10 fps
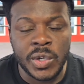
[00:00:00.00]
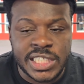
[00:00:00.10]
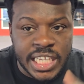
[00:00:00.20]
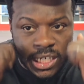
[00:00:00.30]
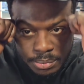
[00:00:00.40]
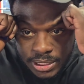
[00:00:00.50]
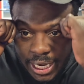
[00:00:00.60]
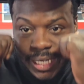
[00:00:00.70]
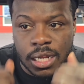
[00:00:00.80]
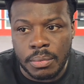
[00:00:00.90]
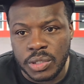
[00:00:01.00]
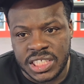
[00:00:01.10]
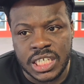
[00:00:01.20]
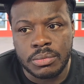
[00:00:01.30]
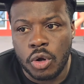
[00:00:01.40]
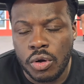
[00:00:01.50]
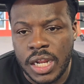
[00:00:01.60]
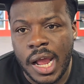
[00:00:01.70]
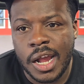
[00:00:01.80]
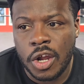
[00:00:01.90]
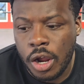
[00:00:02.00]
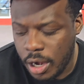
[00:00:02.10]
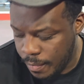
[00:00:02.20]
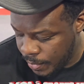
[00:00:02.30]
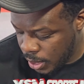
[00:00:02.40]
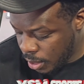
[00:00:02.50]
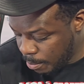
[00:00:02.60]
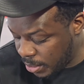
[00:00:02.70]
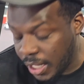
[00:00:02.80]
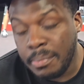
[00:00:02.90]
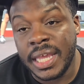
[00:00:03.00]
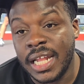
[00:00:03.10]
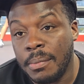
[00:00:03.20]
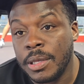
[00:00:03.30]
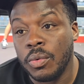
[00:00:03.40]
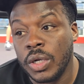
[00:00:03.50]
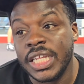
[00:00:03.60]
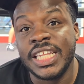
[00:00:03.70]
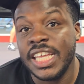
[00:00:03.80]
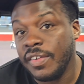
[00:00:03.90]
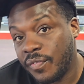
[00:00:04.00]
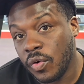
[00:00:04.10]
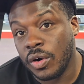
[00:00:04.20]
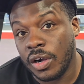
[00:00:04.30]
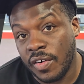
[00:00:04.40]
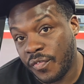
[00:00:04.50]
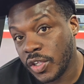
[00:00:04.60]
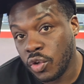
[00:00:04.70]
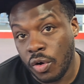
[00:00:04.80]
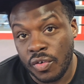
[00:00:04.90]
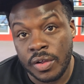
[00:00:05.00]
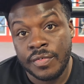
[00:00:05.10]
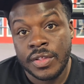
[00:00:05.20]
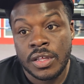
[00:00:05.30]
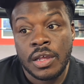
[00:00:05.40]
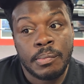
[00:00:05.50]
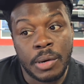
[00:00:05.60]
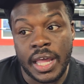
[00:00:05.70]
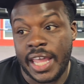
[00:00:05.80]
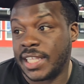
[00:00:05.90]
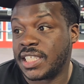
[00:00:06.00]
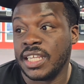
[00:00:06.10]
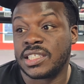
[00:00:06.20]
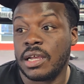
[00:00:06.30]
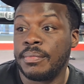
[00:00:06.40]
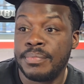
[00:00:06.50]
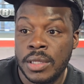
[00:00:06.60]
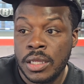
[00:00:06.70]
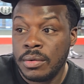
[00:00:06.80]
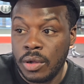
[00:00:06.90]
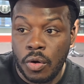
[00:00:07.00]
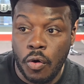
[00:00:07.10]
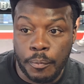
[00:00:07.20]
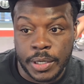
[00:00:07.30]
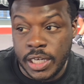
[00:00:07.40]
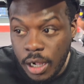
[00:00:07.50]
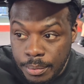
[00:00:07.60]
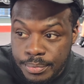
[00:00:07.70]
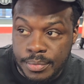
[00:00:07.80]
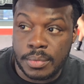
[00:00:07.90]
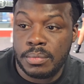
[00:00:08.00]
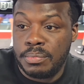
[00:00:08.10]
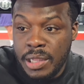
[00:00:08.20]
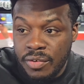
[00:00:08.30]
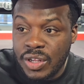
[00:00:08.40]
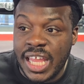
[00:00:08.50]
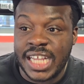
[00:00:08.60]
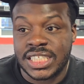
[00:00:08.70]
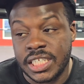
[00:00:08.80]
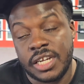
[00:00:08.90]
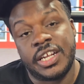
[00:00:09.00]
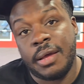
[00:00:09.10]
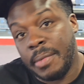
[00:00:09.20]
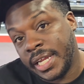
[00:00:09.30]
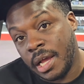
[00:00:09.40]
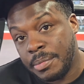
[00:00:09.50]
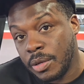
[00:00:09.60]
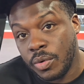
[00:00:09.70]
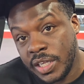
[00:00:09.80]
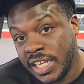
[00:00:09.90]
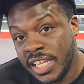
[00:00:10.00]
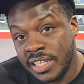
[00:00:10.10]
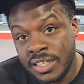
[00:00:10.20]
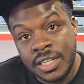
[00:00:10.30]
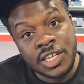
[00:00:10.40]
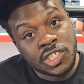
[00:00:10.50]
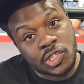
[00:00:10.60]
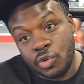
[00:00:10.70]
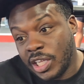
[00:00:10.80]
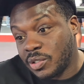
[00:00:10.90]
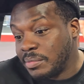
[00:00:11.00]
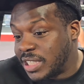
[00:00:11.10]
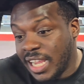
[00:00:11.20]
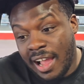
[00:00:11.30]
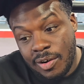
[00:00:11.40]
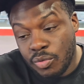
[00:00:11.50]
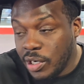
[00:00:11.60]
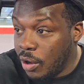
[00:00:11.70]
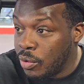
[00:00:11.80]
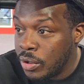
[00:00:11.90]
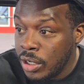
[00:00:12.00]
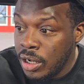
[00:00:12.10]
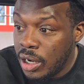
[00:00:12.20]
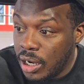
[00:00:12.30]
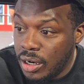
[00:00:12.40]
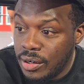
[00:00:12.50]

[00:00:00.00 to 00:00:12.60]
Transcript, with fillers: We seen him tighten up. We seen him go in the high guard. But that may not be what he need for a Fundora. But at the same time, opening up, being relaxed in there, that might not be what he need. So that's what I'm saying. I don't know.